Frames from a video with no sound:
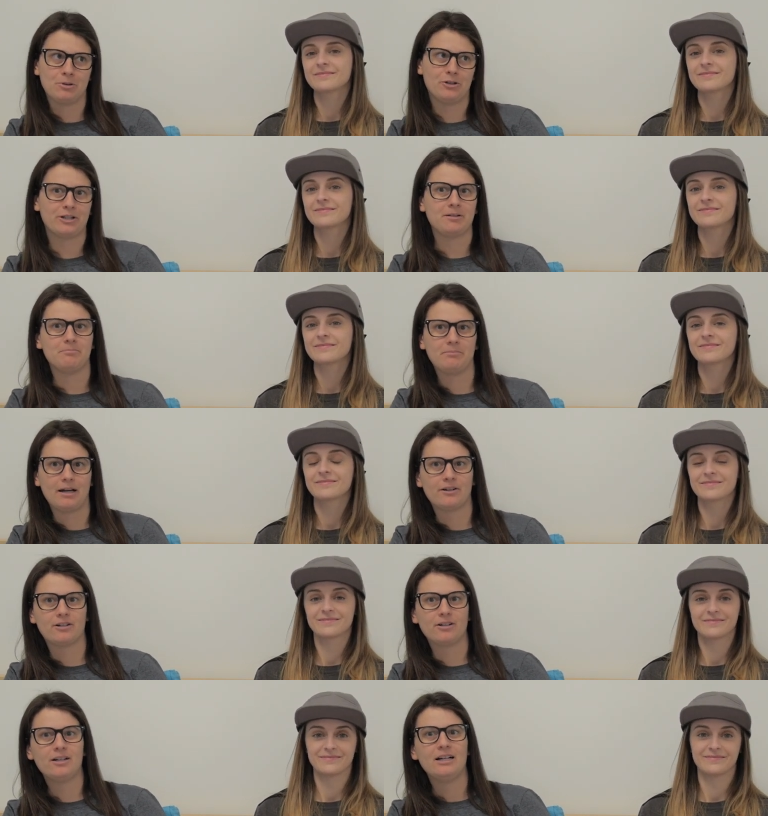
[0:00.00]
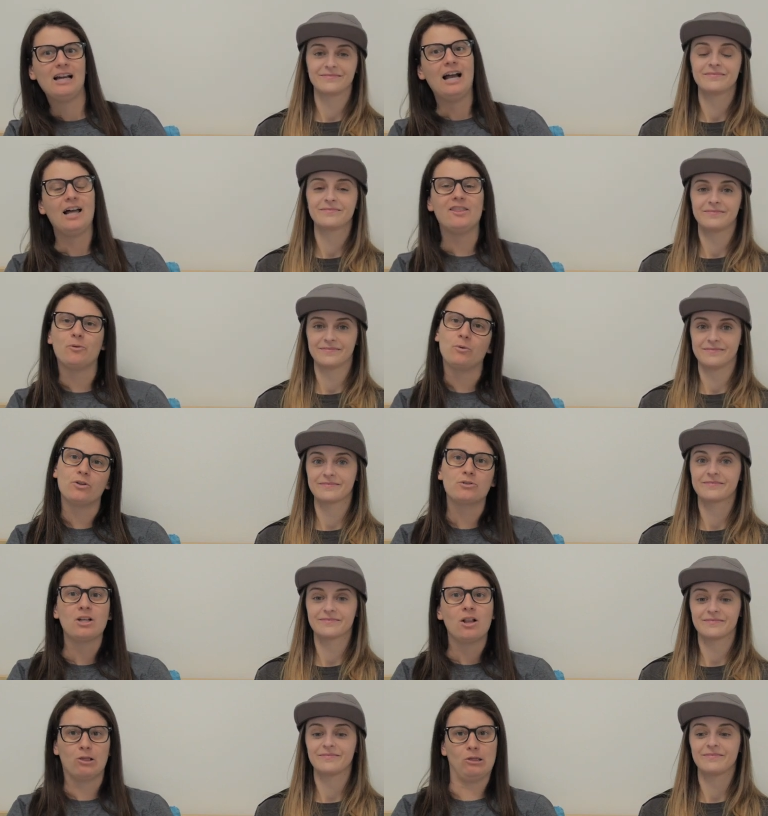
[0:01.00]
Speaker 1: looking better, and then when
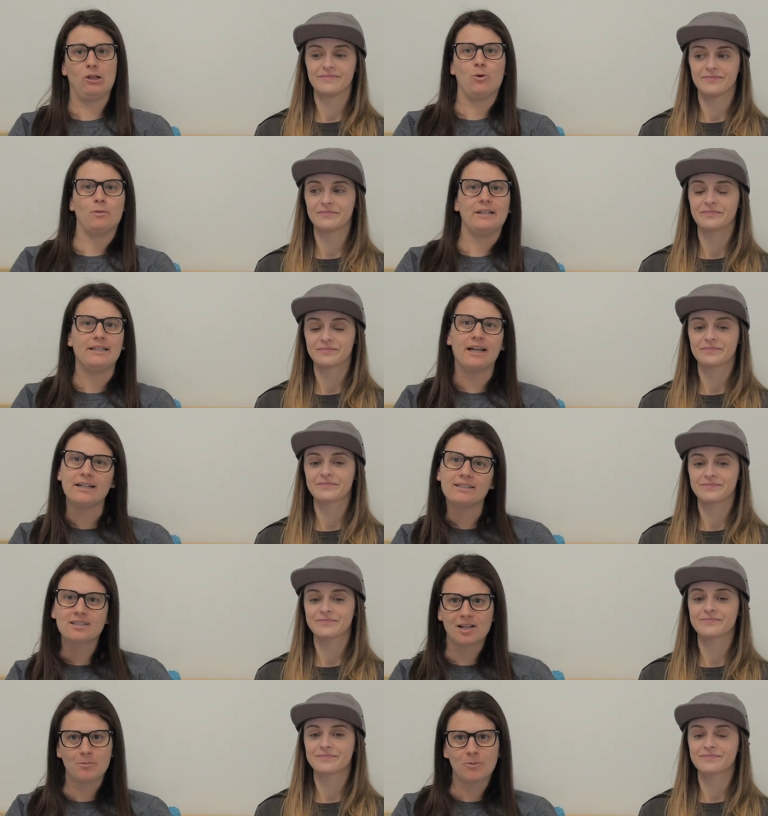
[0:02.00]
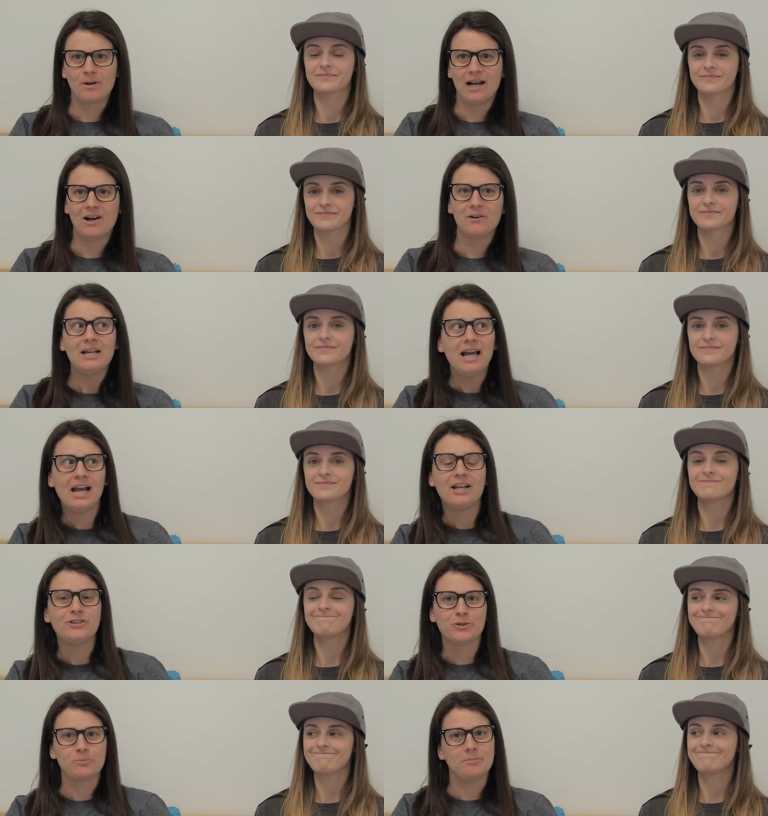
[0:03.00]
those lonely nights come around
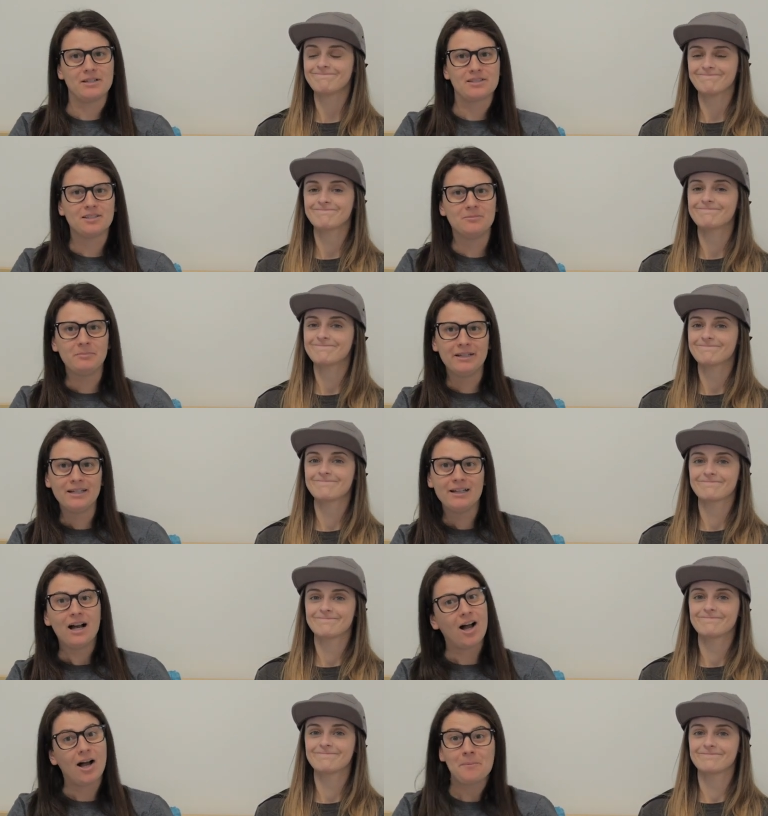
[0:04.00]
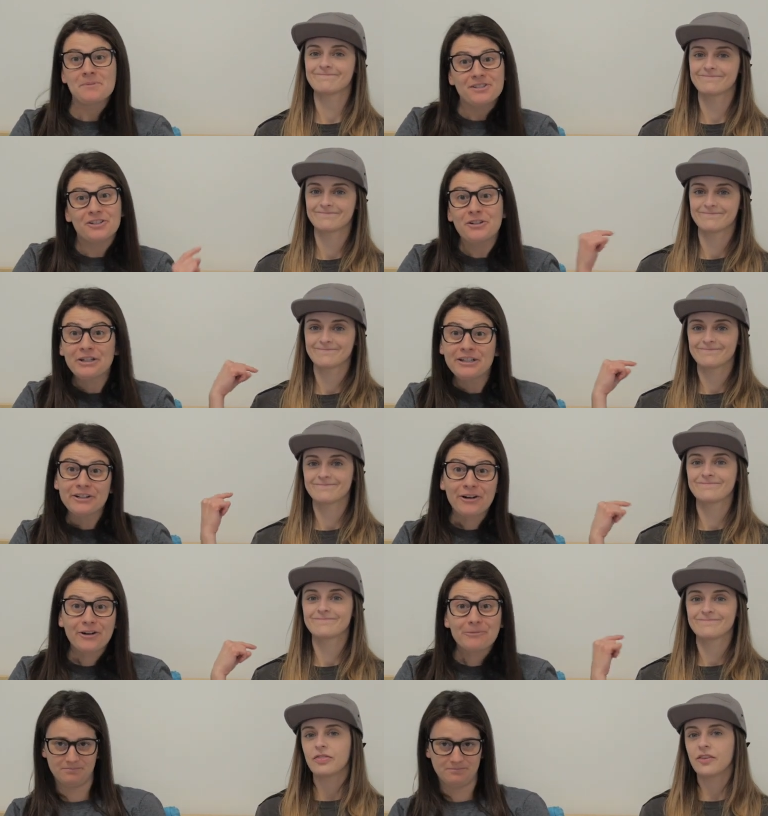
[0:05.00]
and you're missing me, I'm still
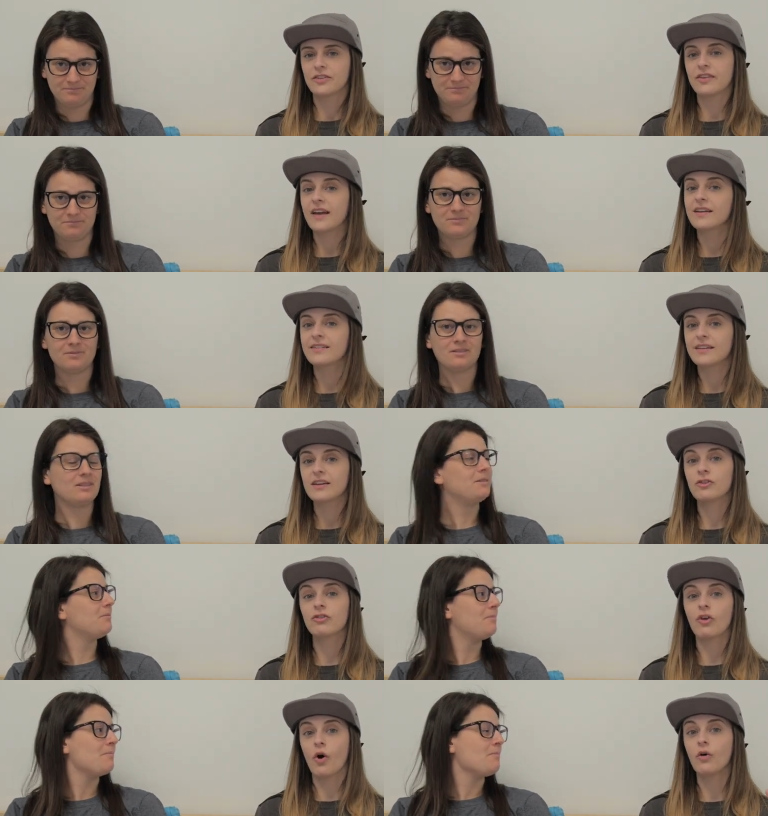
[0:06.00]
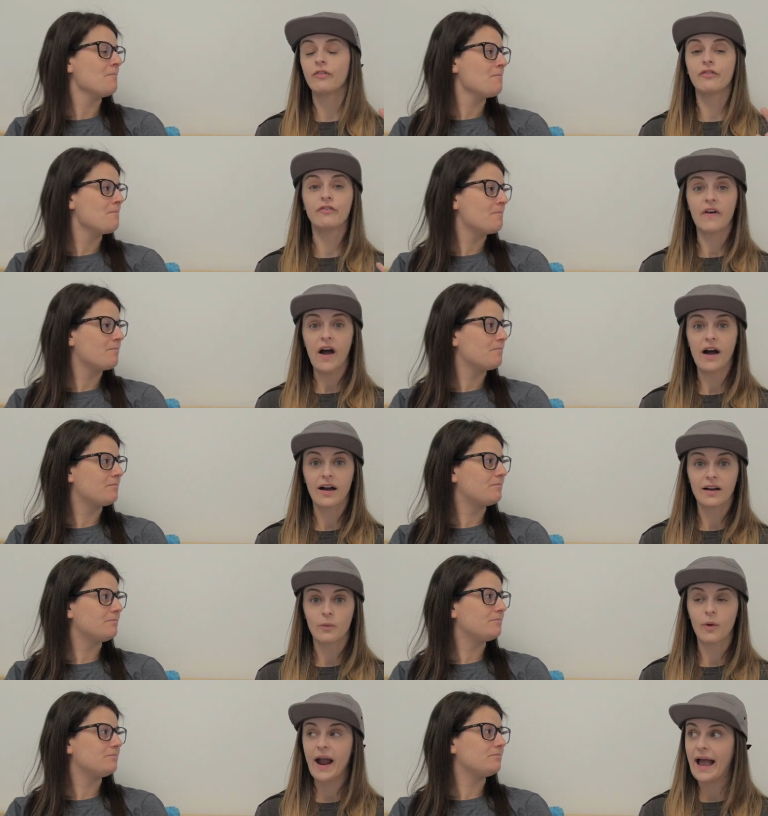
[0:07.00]
here.
Speaker 2: The second stage is, oh
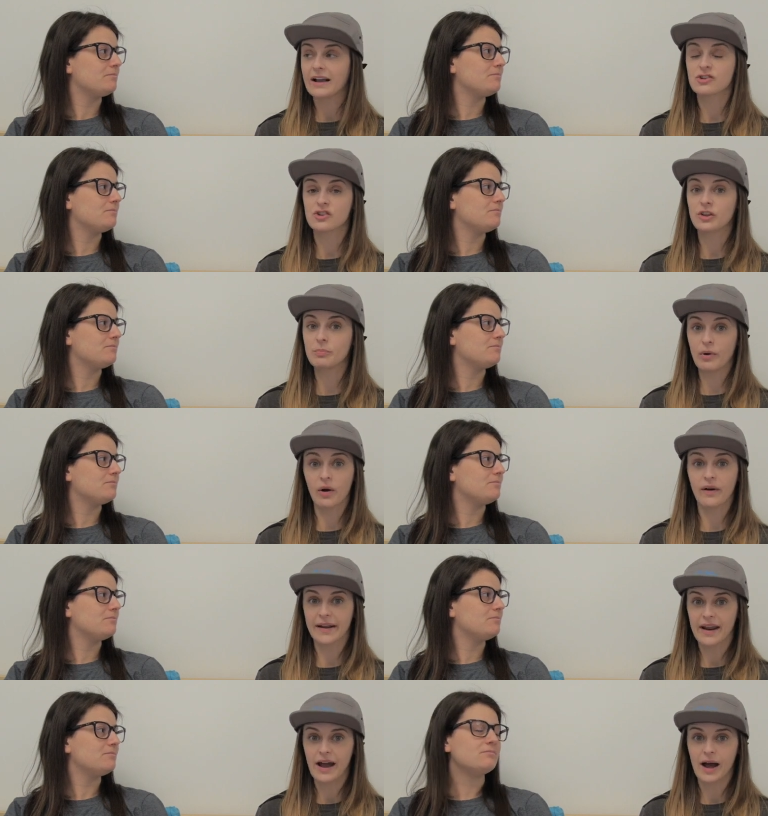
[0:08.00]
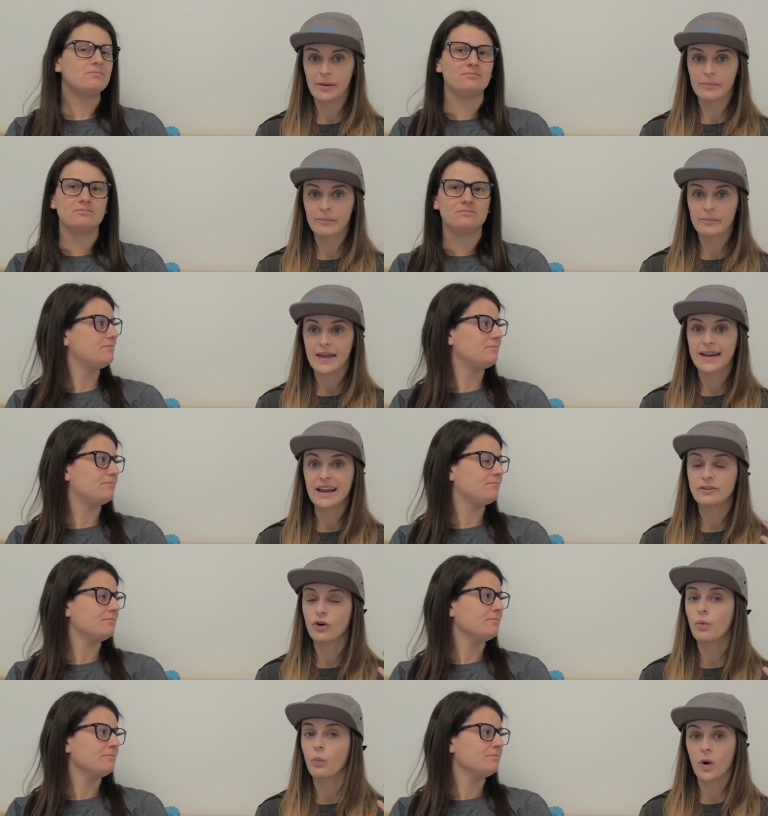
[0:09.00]
fuck, we're actually broken up and I
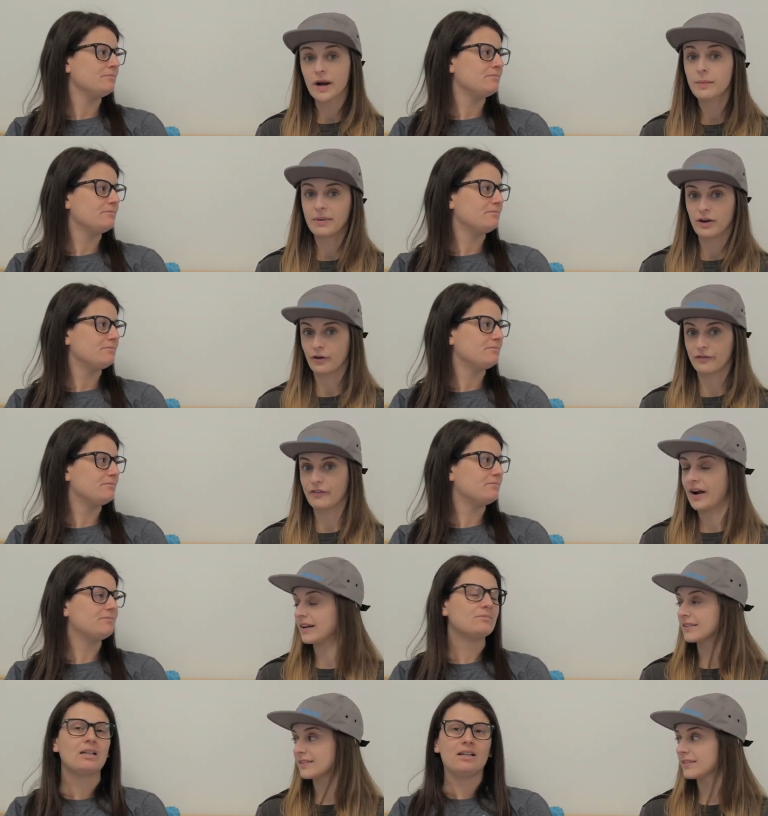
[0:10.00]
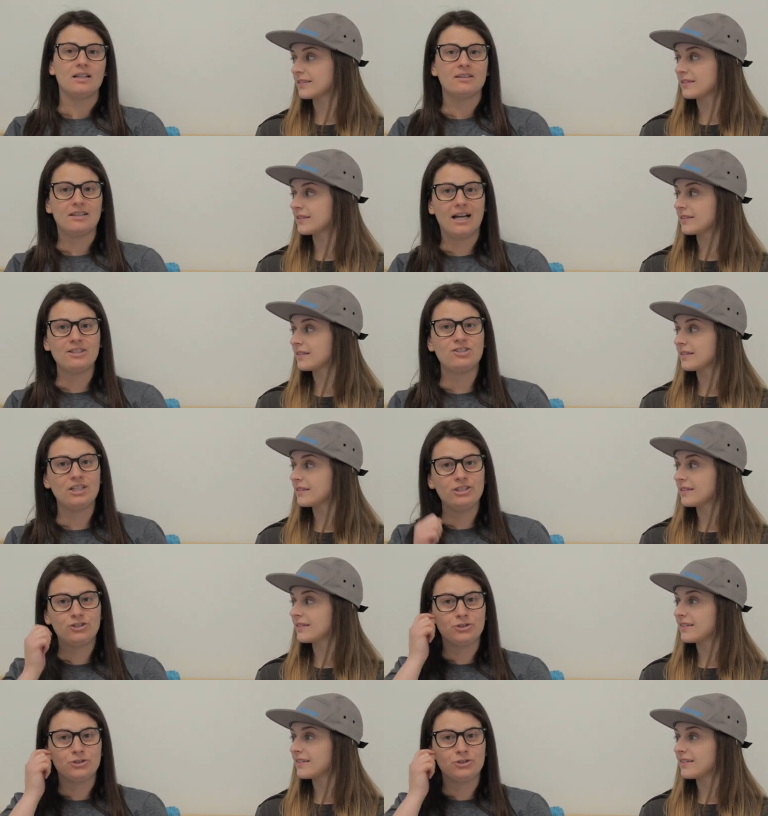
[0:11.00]
don't want to be her friend.
Speaker 1: That stage